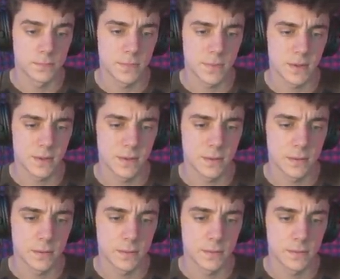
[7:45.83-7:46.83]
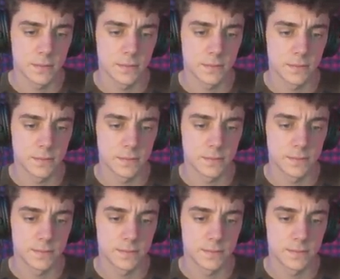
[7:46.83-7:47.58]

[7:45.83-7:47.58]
Nothing is said.